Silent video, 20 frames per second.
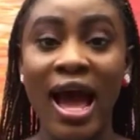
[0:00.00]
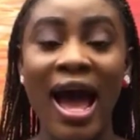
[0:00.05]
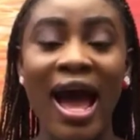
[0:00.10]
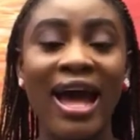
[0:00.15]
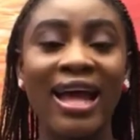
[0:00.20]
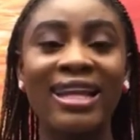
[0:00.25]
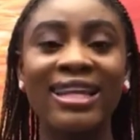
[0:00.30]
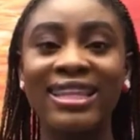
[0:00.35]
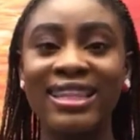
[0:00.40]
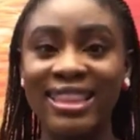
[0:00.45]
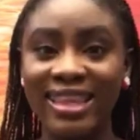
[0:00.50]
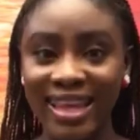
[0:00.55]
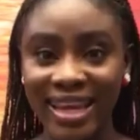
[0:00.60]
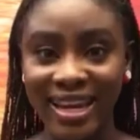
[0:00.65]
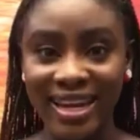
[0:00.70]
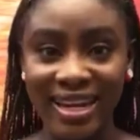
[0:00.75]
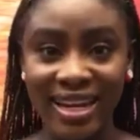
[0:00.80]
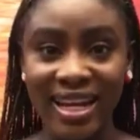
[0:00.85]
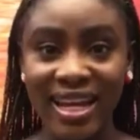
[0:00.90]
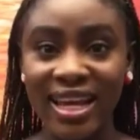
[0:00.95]
And
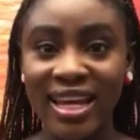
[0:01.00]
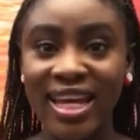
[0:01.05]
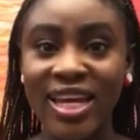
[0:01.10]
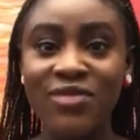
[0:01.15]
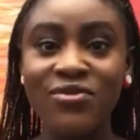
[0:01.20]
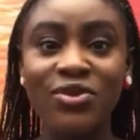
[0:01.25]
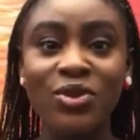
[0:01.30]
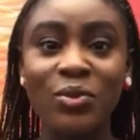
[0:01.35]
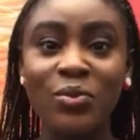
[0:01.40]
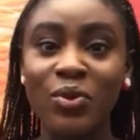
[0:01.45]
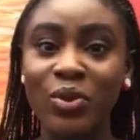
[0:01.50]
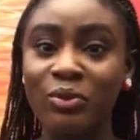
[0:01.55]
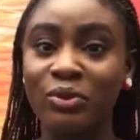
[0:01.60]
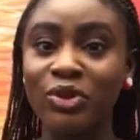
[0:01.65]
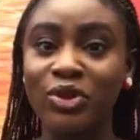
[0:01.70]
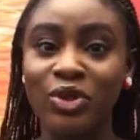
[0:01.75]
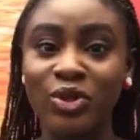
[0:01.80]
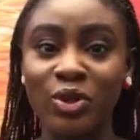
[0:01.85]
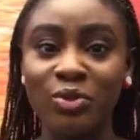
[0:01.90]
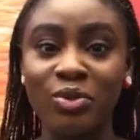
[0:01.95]
then even the
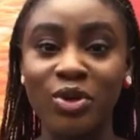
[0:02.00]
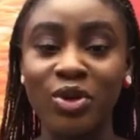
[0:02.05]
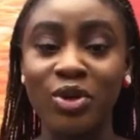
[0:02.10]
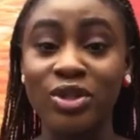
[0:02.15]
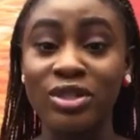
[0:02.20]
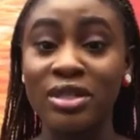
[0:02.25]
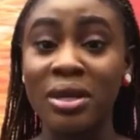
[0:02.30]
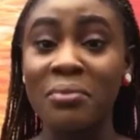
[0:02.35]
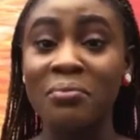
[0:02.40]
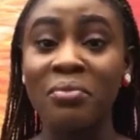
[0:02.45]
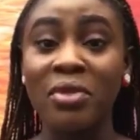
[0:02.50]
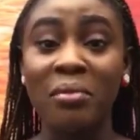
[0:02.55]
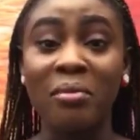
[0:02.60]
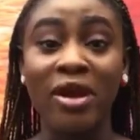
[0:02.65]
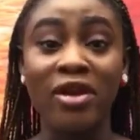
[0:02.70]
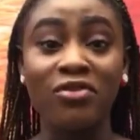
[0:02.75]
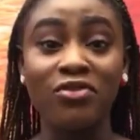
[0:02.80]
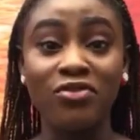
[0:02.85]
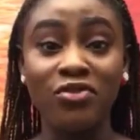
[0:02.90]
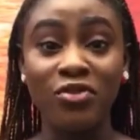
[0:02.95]
promotion, because
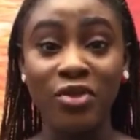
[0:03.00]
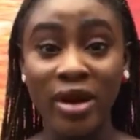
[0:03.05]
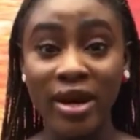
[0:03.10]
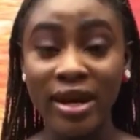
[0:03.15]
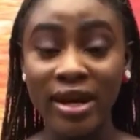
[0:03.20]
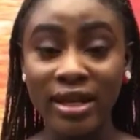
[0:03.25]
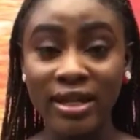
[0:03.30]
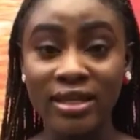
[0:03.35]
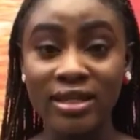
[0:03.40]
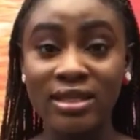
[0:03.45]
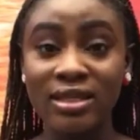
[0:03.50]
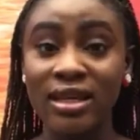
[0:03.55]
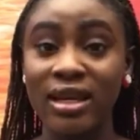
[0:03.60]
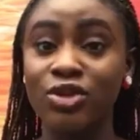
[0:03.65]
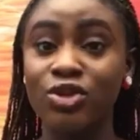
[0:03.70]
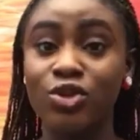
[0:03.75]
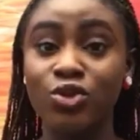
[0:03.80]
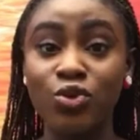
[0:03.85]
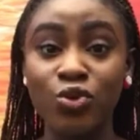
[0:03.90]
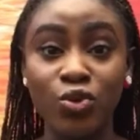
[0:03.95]
my friends,
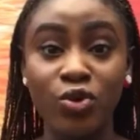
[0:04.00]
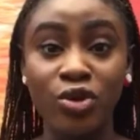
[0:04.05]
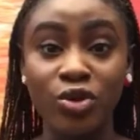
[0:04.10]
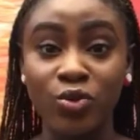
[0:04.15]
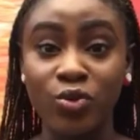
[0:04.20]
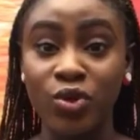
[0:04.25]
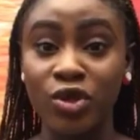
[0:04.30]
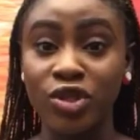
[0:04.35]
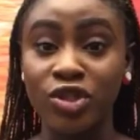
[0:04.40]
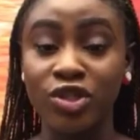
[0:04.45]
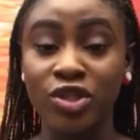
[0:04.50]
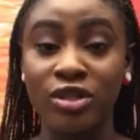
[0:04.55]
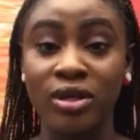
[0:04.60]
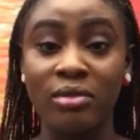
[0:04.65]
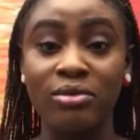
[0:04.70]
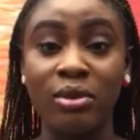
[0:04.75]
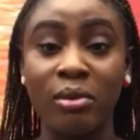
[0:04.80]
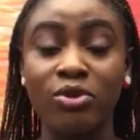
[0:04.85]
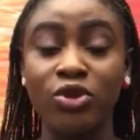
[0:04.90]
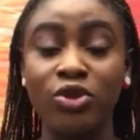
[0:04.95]
you who is watching,
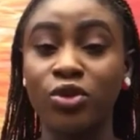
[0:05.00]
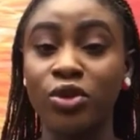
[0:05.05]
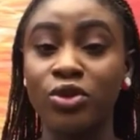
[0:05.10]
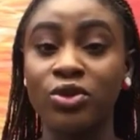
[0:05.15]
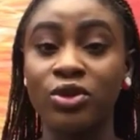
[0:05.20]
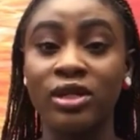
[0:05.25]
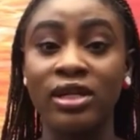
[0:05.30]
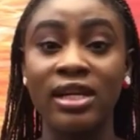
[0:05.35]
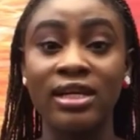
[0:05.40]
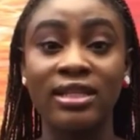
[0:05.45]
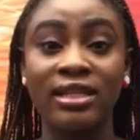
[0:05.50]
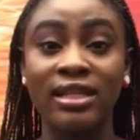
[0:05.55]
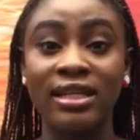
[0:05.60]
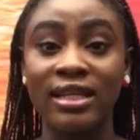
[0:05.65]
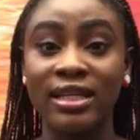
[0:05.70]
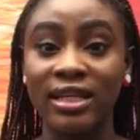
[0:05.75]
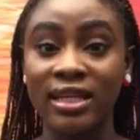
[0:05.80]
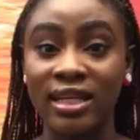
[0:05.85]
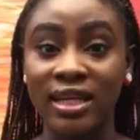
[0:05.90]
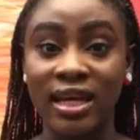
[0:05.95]
I'm, I'm sure you get to click the
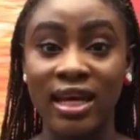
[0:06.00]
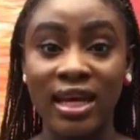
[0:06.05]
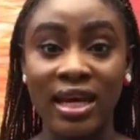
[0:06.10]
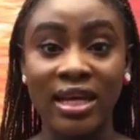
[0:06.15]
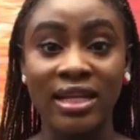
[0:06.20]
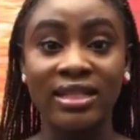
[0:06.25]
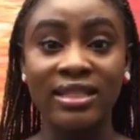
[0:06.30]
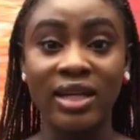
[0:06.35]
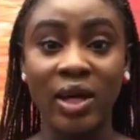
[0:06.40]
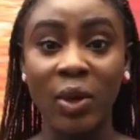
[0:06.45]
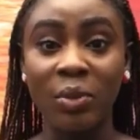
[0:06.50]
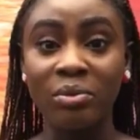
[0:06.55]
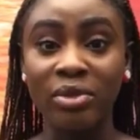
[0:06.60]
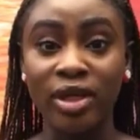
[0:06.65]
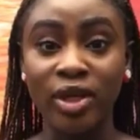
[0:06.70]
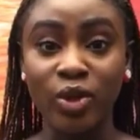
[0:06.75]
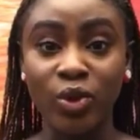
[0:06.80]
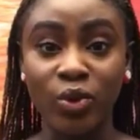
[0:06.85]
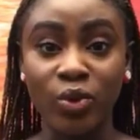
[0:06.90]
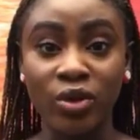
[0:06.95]
link down
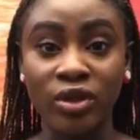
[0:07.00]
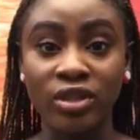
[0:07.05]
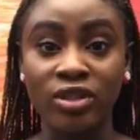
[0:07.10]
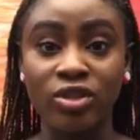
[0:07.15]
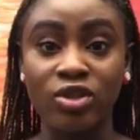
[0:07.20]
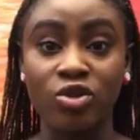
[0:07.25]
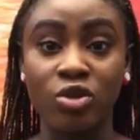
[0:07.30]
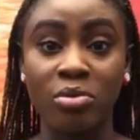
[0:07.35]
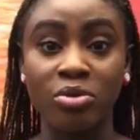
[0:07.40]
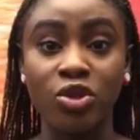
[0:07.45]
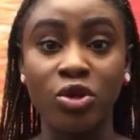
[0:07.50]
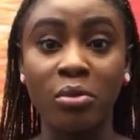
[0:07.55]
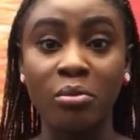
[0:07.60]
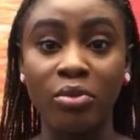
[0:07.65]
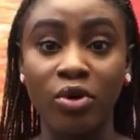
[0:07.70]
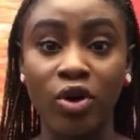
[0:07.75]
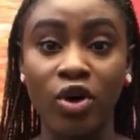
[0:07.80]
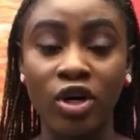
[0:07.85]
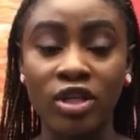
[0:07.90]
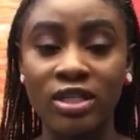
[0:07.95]
below in the description
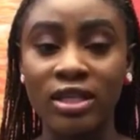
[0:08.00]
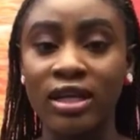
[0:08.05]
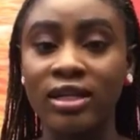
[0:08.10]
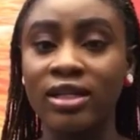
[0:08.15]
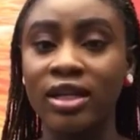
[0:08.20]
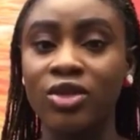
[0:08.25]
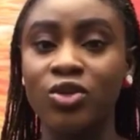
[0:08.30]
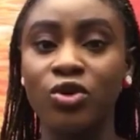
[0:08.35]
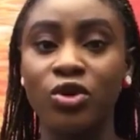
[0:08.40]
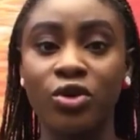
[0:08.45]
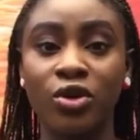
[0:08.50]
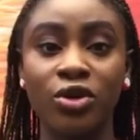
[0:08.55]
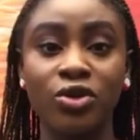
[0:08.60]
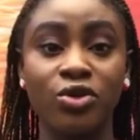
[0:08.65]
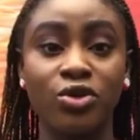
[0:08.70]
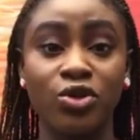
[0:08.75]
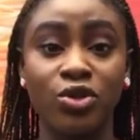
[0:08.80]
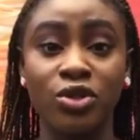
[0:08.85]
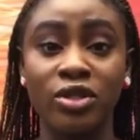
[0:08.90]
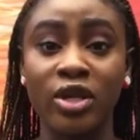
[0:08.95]
box and then you're going
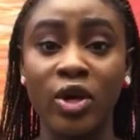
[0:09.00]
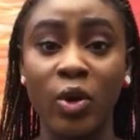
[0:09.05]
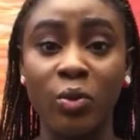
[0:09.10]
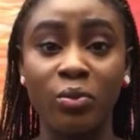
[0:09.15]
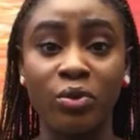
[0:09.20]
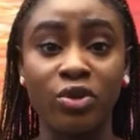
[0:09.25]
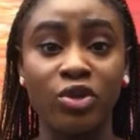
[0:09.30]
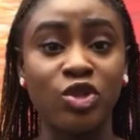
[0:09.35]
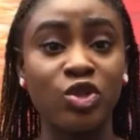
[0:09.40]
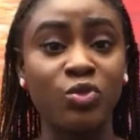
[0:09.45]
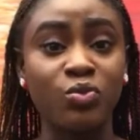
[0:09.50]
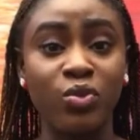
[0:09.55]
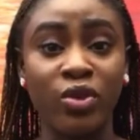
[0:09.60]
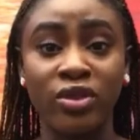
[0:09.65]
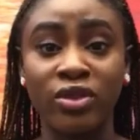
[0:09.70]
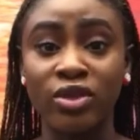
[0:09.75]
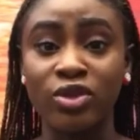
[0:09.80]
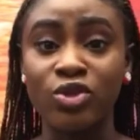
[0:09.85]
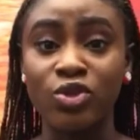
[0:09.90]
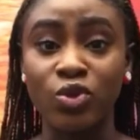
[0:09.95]
to just help us
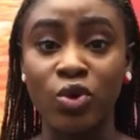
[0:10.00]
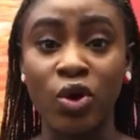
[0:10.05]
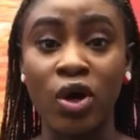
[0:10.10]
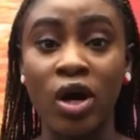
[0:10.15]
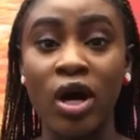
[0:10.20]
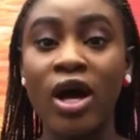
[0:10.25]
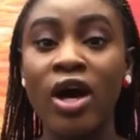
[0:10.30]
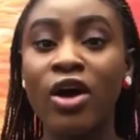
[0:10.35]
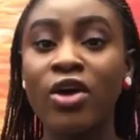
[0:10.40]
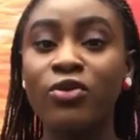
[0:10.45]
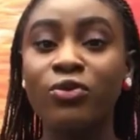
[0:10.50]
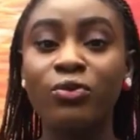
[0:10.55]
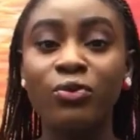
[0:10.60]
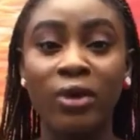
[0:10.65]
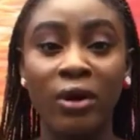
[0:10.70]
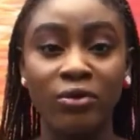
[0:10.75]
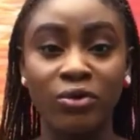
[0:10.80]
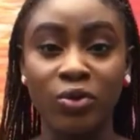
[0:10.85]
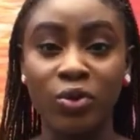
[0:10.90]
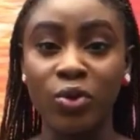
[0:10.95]
spread the song
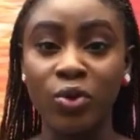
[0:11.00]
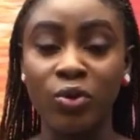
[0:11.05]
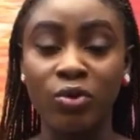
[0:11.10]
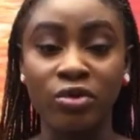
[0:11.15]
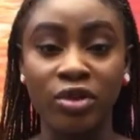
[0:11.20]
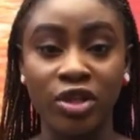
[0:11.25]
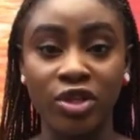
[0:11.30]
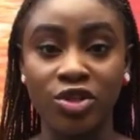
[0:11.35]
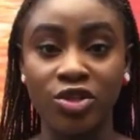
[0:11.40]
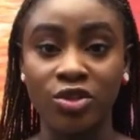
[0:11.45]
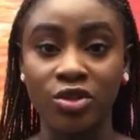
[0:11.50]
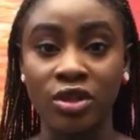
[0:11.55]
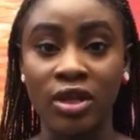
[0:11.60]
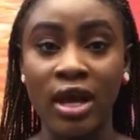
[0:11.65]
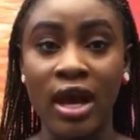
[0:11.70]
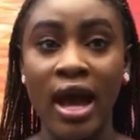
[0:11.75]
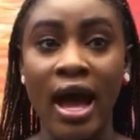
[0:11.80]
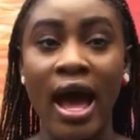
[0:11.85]
throughout the whole nation.